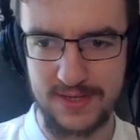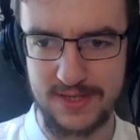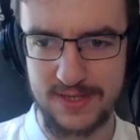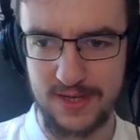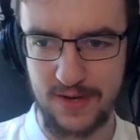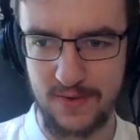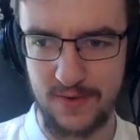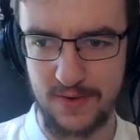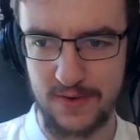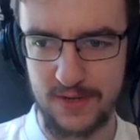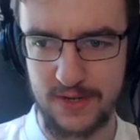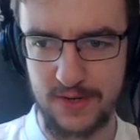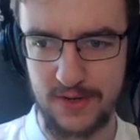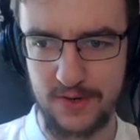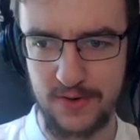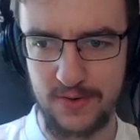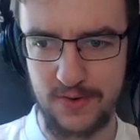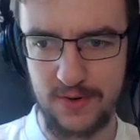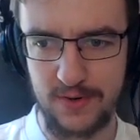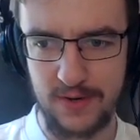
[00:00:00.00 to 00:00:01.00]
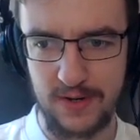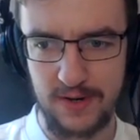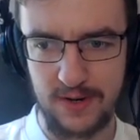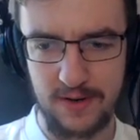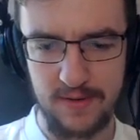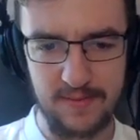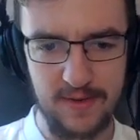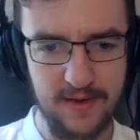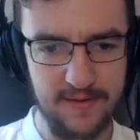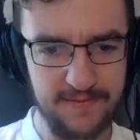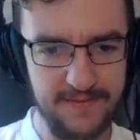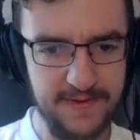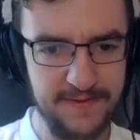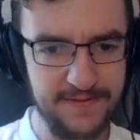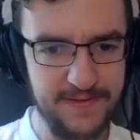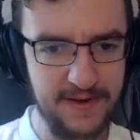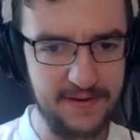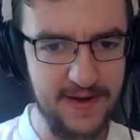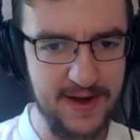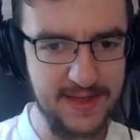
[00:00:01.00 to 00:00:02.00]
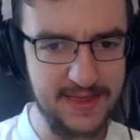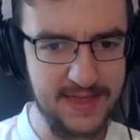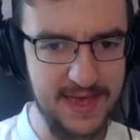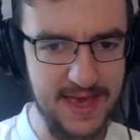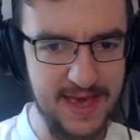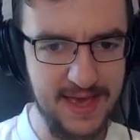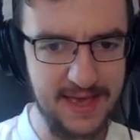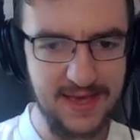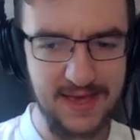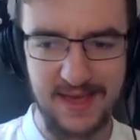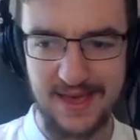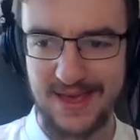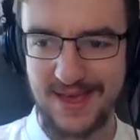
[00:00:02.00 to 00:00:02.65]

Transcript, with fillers: So we'll do about 50 right there.